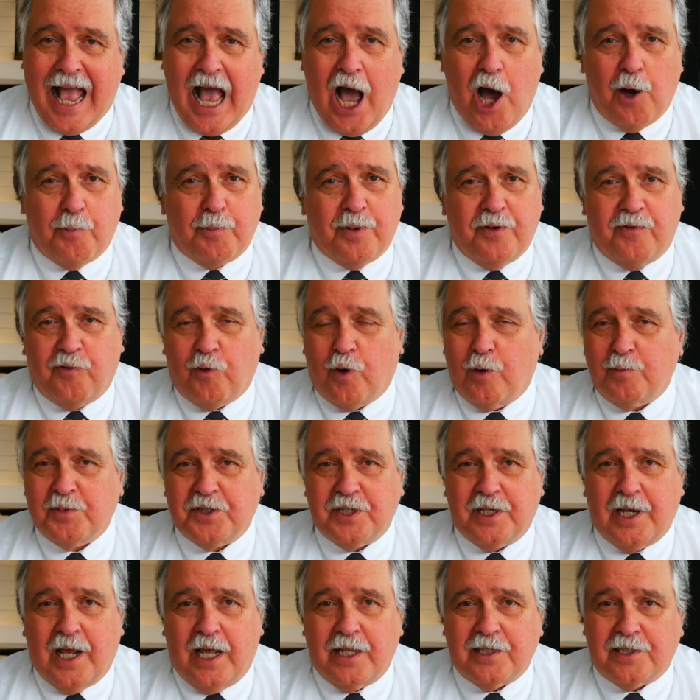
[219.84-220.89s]
outperforms
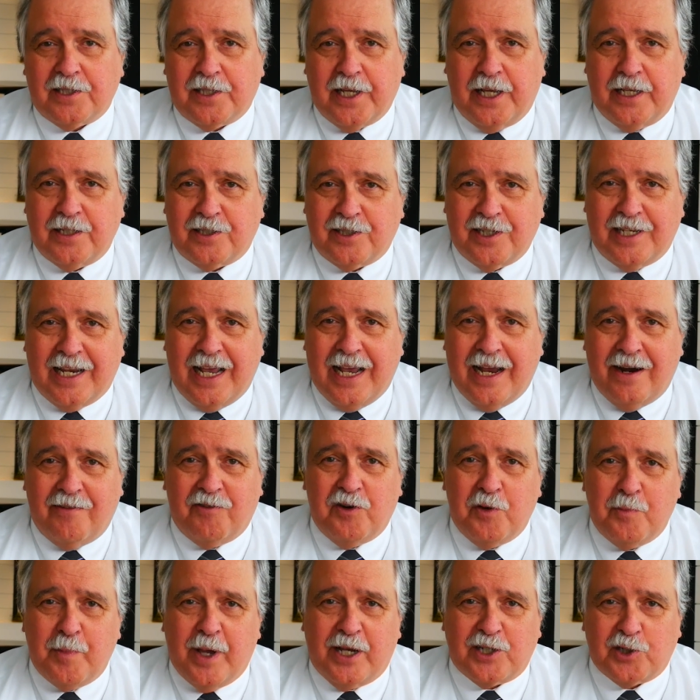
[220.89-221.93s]
the United States in
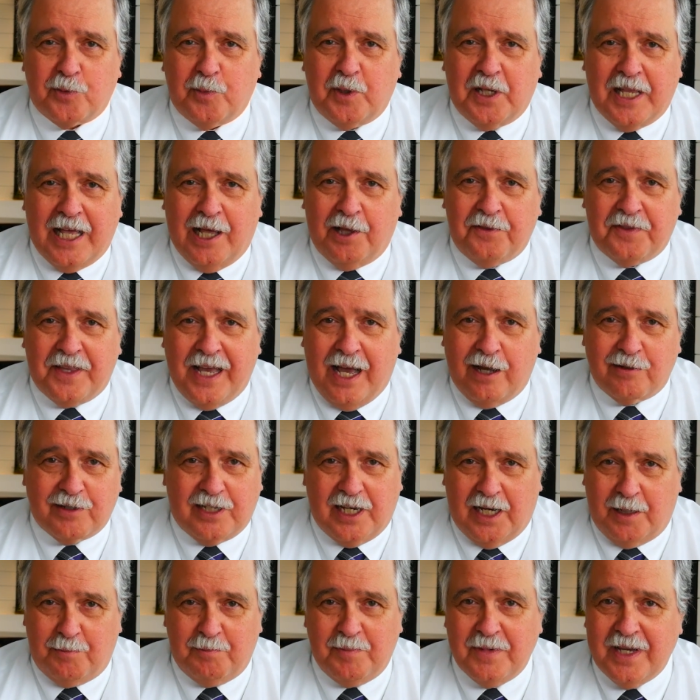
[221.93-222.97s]
every measurable health
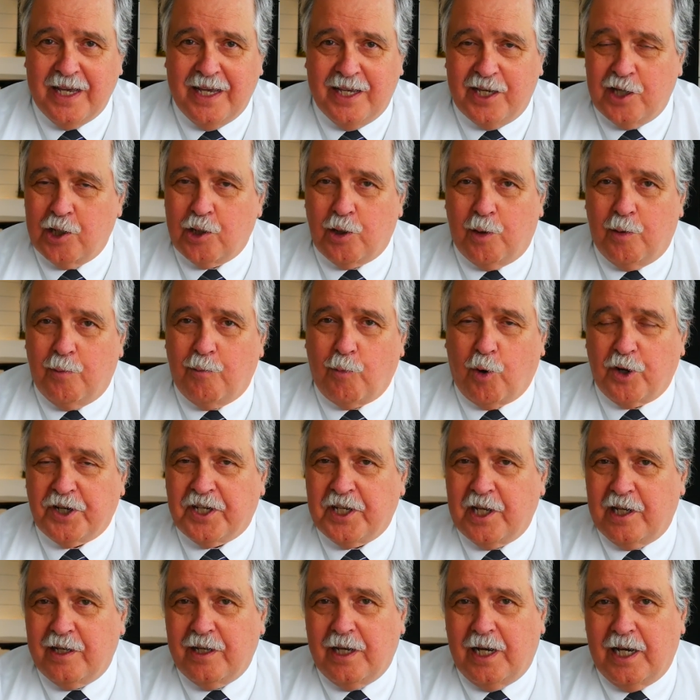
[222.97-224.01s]
outcome. You know,
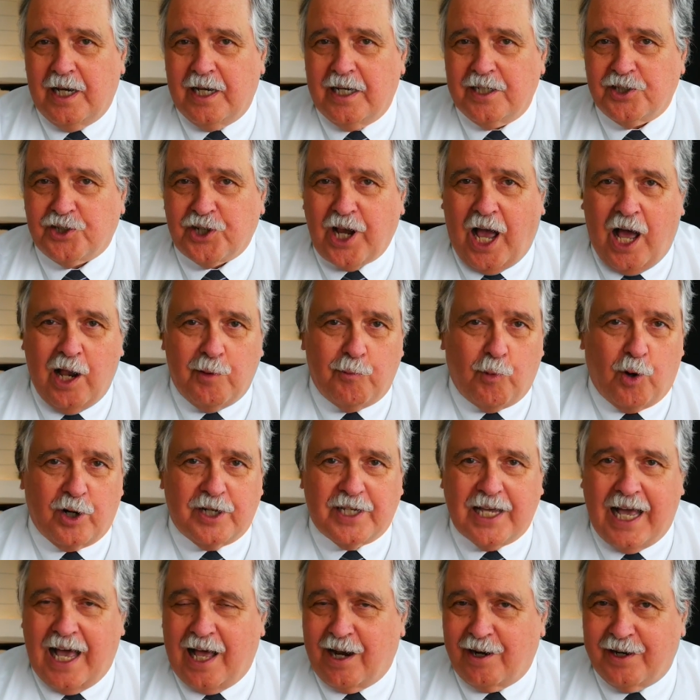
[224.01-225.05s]
uh, child
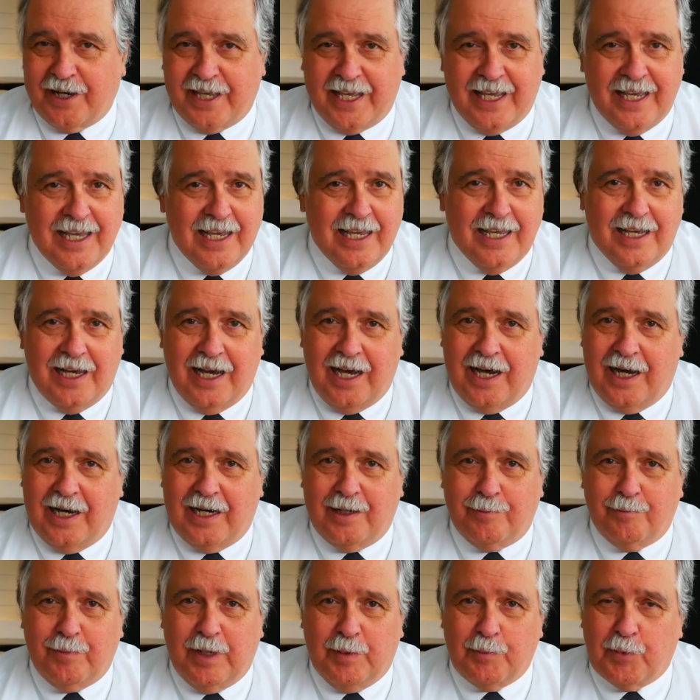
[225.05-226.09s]
mortality,
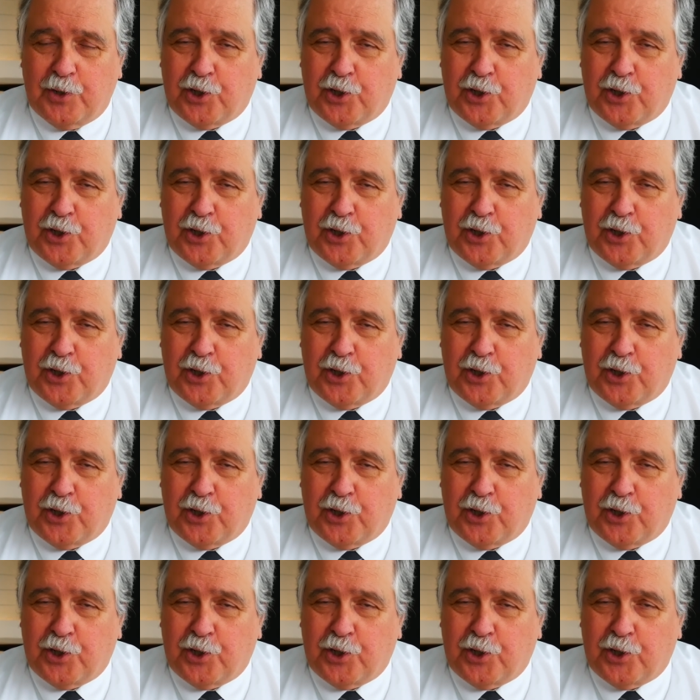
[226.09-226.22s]
um,